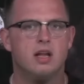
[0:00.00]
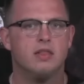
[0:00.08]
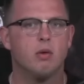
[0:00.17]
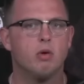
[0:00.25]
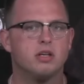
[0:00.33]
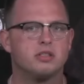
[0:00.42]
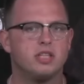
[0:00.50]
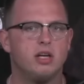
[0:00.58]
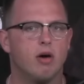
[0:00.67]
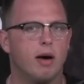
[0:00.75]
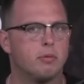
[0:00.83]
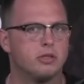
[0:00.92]
There wasn't a
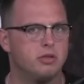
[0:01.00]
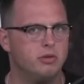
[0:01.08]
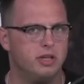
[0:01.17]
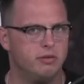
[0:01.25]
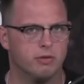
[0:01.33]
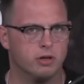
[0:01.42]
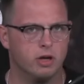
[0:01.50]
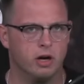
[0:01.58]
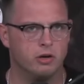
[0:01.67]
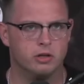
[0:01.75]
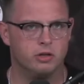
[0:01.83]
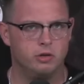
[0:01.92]
single opportunity for a
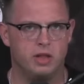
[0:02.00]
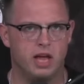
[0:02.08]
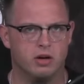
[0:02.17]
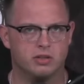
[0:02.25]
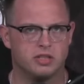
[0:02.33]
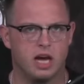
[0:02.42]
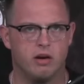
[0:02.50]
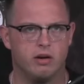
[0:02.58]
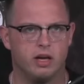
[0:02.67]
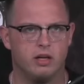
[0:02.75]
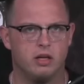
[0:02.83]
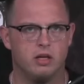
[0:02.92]
gunner to do that on
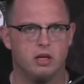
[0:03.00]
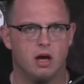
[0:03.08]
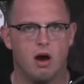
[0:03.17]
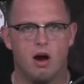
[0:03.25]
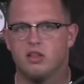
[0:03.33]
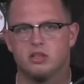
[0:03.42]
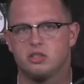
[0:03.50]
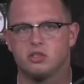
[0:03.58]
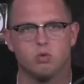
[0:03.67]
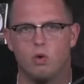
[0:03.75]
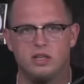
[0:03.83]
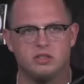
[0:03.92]
Saturday. All right, there
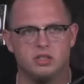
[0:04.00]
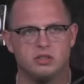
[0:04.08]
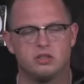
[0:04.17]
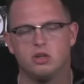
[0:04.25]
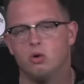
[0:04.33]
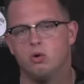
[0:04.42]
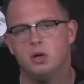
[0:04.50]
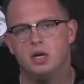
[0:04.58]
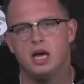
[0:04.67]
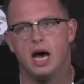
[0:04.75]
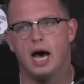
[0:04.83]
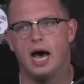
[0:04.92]
just wasn't. So
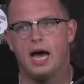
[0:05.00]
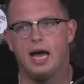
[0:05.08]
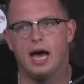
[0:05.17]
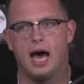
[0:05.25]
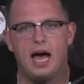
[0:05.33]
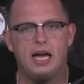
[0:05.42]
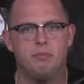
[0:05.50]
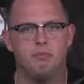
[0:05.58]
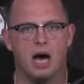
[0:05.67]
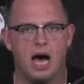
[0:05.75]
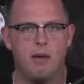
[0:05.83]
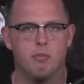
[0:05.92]
I, am
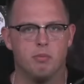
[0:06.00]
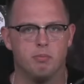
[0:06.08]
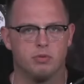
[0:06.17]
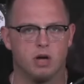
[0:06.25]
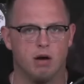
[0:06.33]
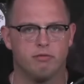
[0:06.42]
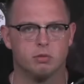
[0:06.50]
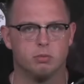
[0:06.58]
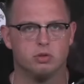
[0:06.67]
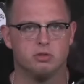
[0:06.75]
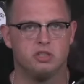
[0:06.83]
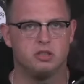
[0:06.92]
I'm, I'm
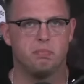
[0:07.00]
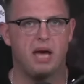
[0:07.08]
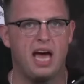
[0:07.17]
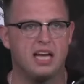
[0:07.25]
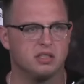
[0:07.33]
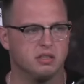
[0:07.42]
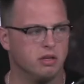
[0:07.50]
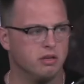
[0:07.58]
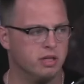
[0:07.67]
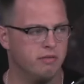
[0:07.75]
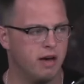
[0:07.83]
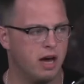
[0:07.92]
comfortable just passing on
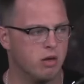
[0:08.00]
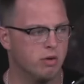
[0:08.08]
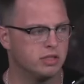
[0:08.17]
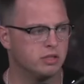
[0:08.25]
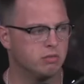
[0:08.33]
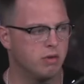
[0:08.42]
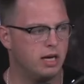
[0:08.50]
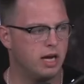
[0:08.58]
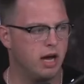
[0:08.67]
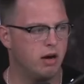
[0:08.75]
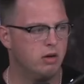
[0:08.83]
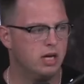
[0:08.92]
the evaluation right
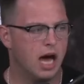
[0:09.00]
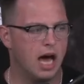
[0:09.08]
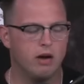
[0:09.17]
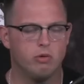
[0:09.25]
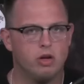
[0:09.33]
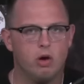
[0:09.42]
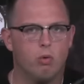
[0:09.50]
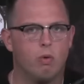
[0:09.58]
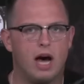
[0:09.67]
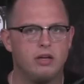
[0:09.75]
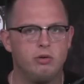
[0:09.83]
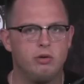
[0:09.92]
now. I don't know
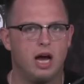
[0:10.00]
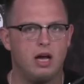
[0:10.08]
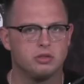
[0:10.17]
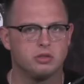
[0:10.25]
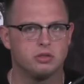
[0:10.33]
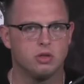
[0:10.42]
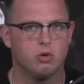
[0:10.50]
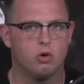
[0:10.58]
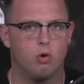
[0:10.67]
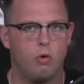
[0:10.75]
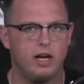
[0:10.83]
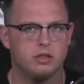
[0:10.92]
why you guys are so
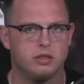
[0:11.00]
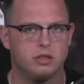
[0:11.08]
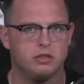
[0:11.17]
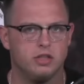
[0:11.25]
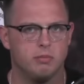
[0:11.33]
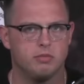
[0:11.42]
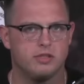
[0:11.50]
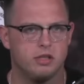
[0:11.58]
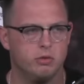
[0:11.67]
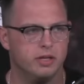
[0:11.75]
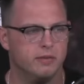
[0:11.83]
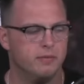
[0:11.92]
quick to jump
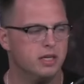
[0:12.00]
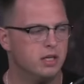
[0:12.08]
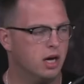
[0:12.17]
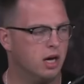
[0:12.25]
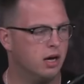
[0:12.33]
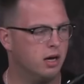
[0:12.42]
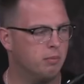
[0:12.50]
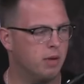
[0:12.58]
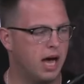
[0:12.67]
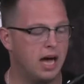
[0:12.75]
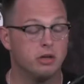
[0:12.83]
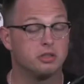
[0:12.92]
to it. Um,
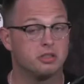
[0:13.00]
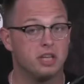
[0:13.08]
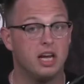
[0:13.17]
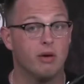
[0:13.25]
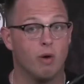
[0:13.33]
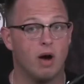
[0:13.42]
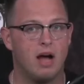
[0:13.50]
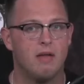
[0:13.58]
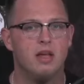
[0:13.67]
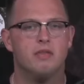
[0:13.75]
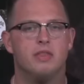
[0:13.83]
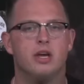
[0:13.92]
I understand why.
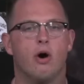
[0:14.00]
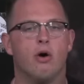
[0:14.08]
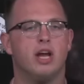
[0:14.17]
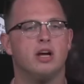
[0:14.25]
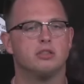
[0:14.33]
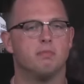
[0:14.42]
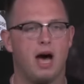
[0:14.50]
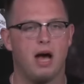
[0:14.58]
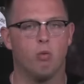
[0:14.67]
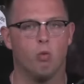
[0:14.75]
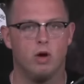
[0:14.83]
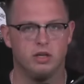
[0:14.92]
The here's my
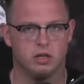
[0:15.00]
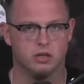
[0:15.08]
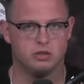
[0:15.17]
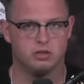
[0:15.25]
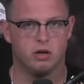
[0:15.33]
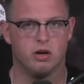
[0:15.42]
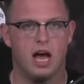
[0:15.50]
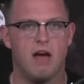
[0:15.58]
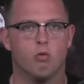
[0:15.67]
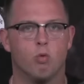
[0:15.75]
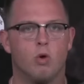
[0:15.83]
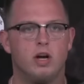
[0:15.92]
one concern. I
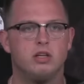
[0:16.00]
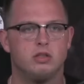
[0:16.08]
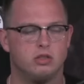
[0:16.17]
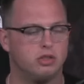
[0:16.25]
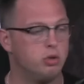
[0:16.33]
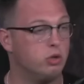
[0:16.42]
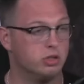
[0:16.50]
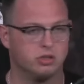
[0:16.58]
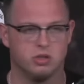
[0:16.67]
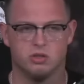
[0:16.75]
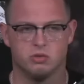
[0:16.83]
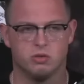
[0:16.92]
have one, two
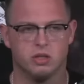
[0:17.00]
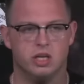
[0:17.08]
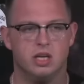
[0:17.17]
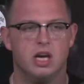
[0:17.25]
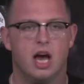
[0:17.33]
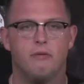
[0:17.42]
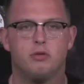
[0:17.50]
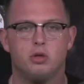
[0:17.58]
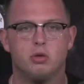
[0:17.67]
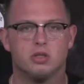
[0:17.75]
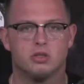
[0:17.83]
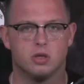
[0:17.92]
concerns really. I have two
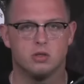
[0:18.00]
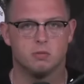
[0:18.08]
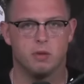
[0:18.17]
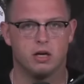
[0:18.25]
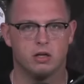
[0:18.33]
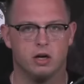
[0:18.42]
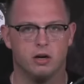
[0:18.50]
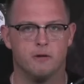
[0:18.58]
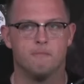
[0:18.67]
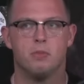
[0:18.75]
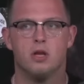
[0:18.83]
concerns about Gunner.